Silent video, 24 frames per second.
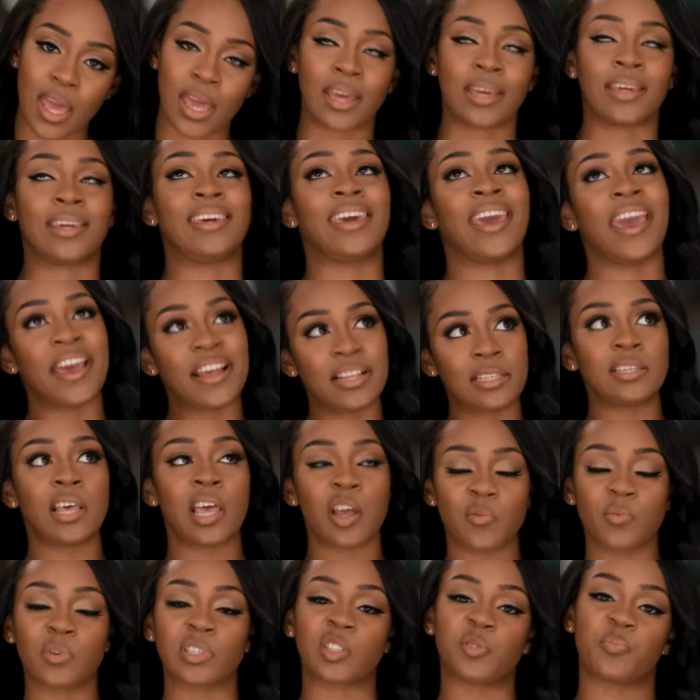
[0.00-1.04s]
and can't
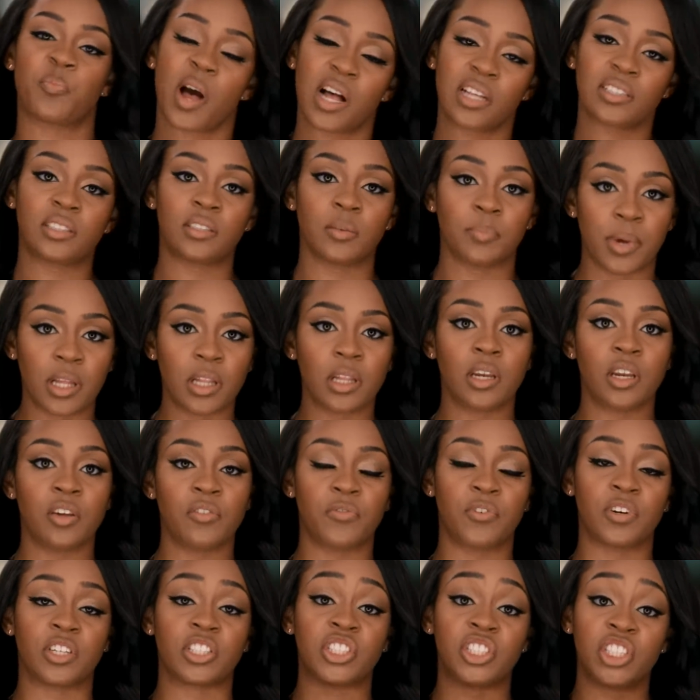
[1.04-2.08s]
take responsibility
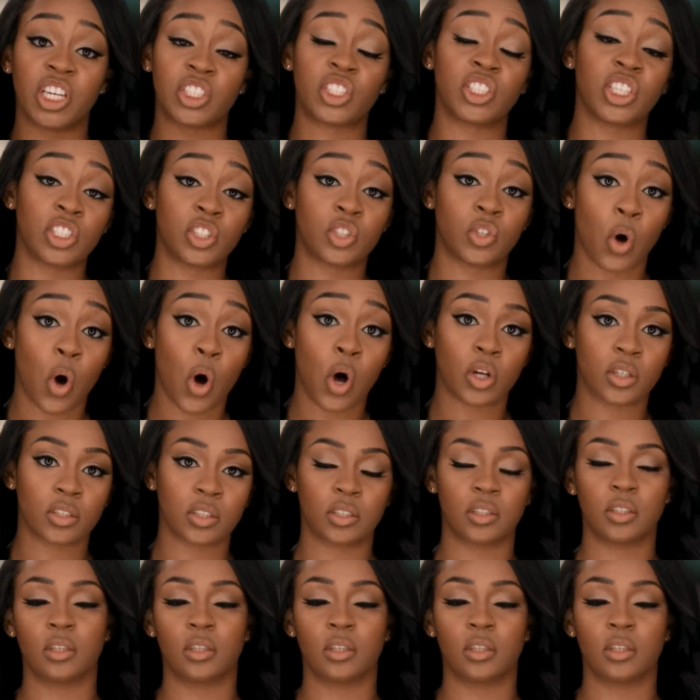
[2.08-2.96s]
for the she talks.